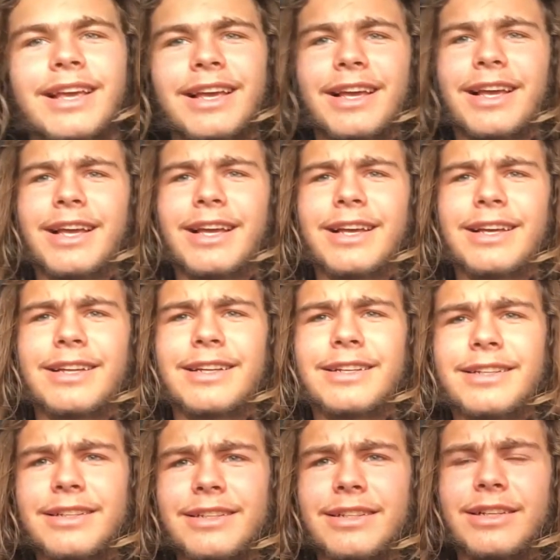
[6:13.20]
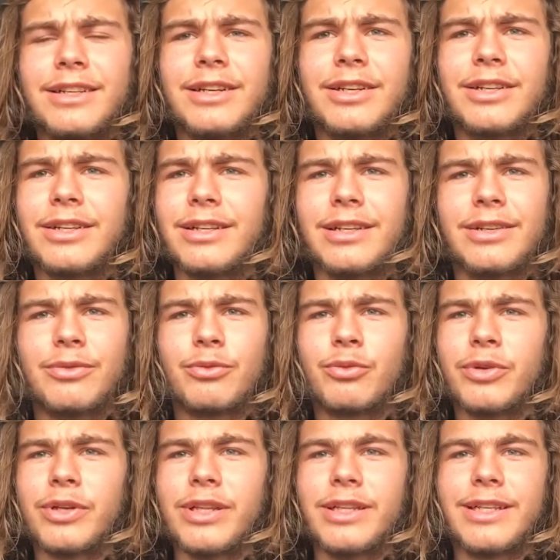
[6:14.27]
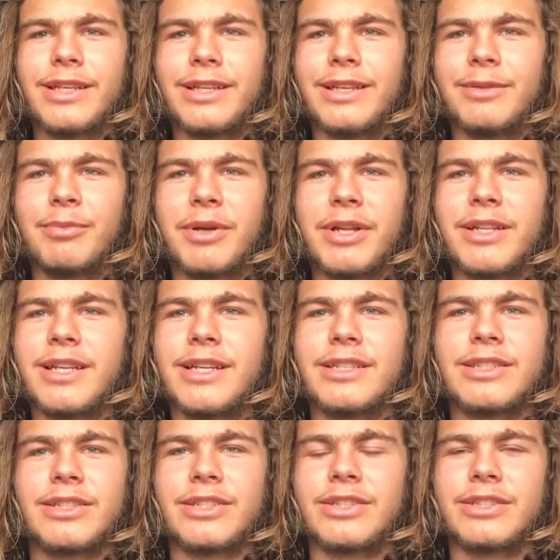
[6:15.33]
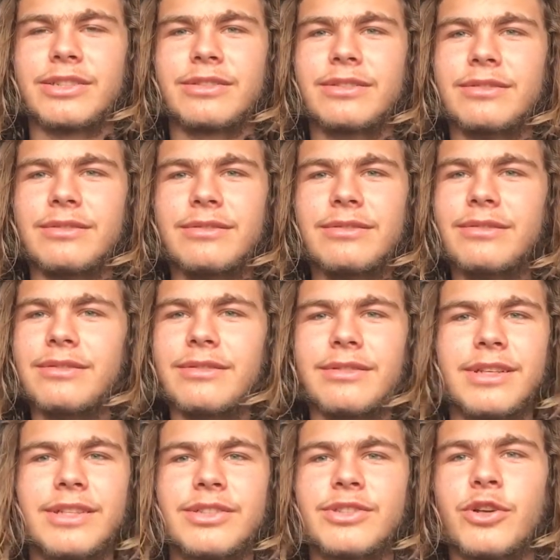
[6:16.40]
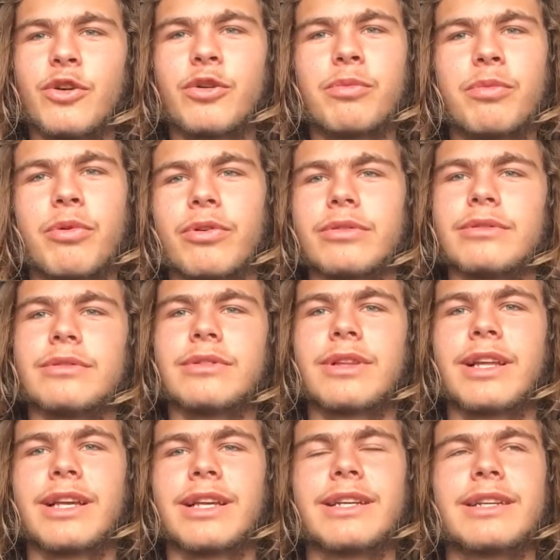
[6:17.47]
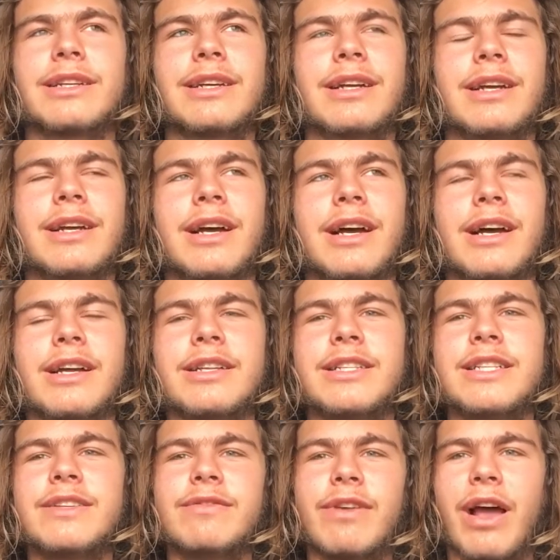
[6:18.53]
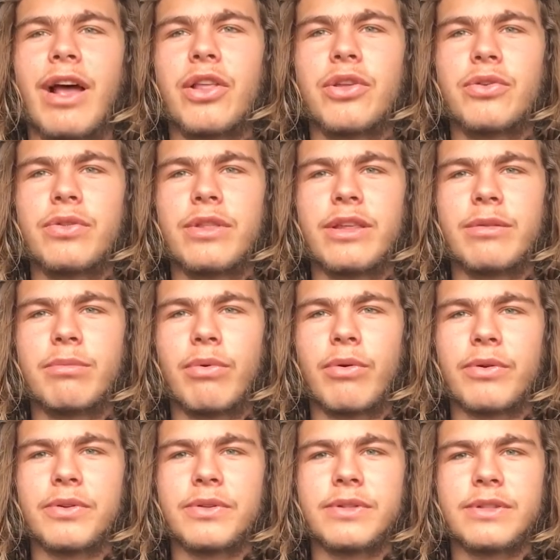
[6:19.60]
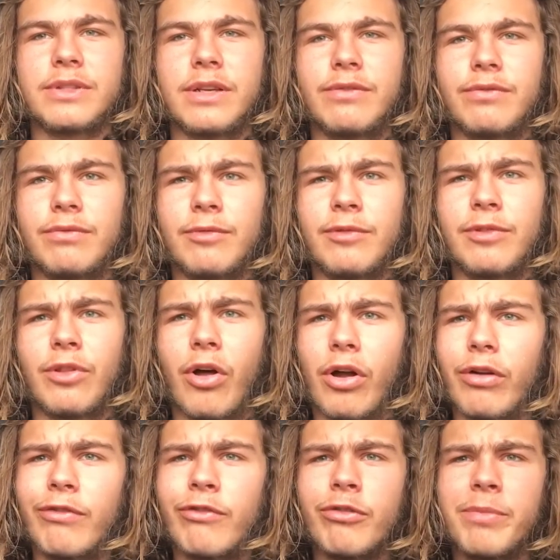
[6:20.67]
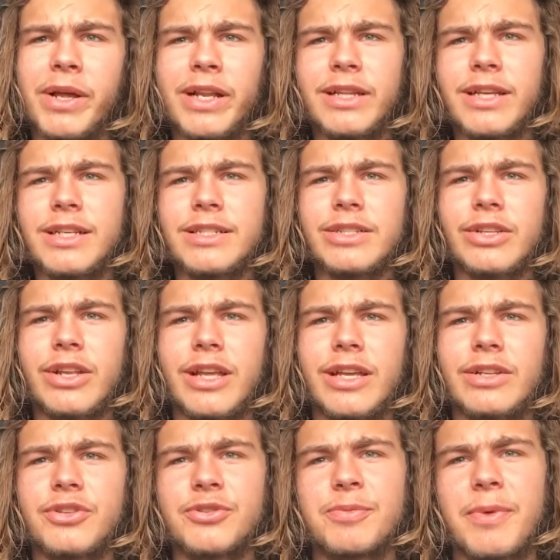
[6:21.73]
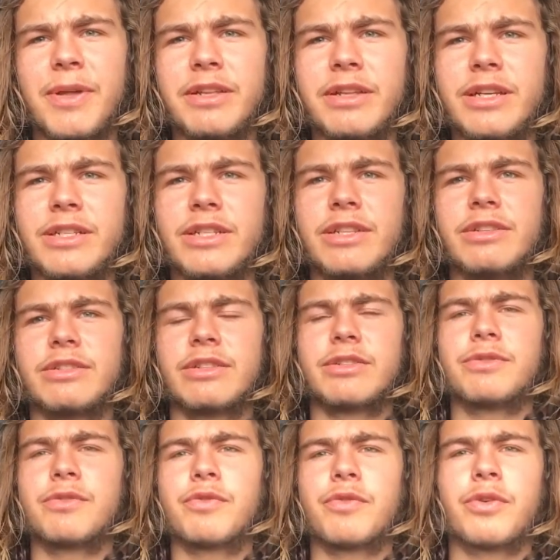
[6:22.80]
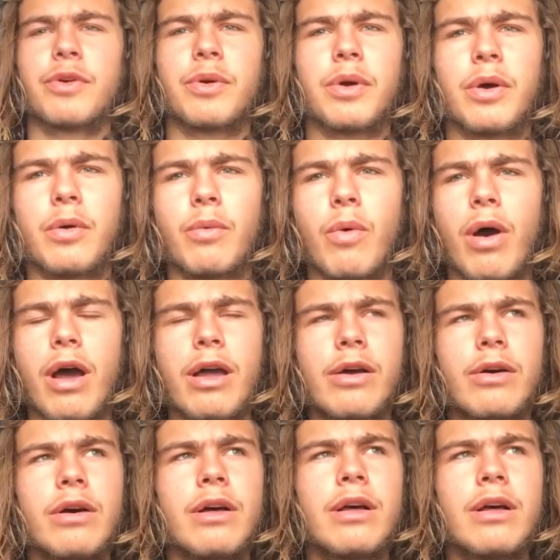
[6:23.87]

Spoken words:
And really, meditation is so important. Like, I devalued the importance of long form meditation and just meditation in general for a while,